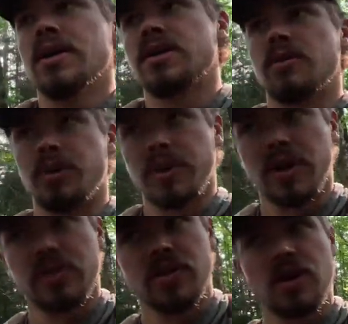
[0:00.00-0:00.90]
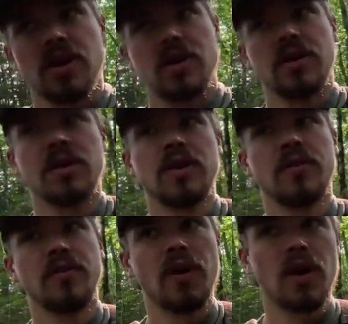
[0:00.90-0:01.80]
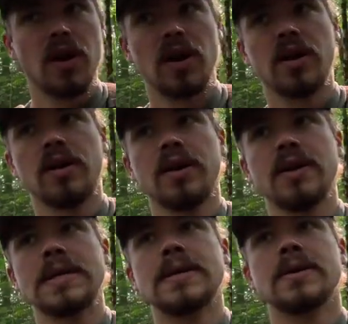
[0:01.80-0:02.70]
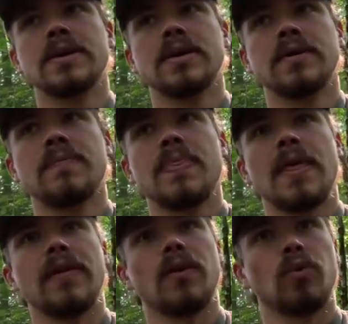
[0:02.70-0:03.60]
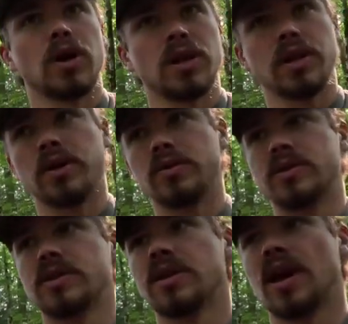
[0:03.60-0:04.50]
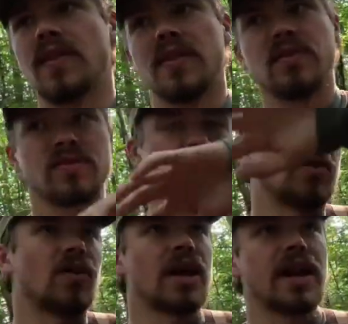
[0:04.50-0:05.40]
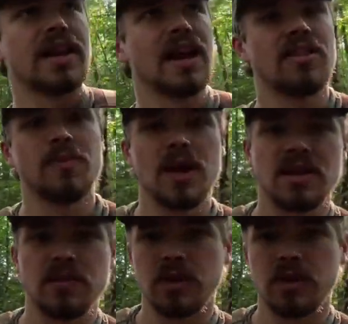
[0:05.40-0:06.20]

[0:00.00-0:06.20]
Typically I'll start far and then work close, and then there's just a lot of dead space in